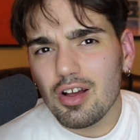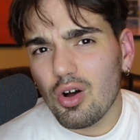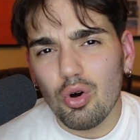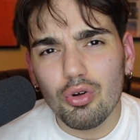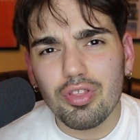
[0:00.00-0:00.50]

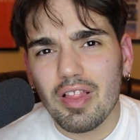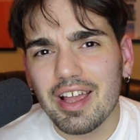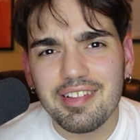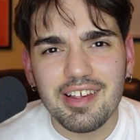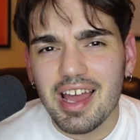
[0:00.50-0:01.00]
old
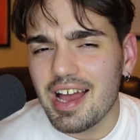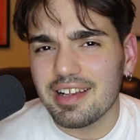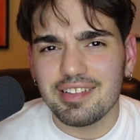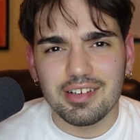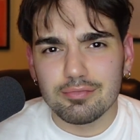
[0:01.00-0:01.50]
legacy
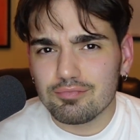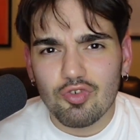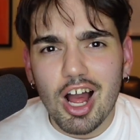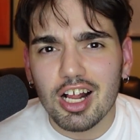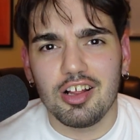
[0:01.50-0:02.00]
acts and
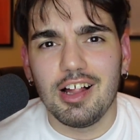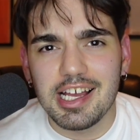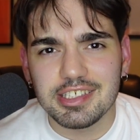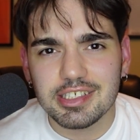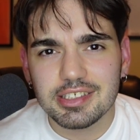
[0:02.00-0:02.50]
rock
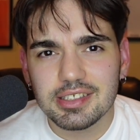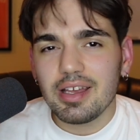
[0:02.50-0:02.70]
classics.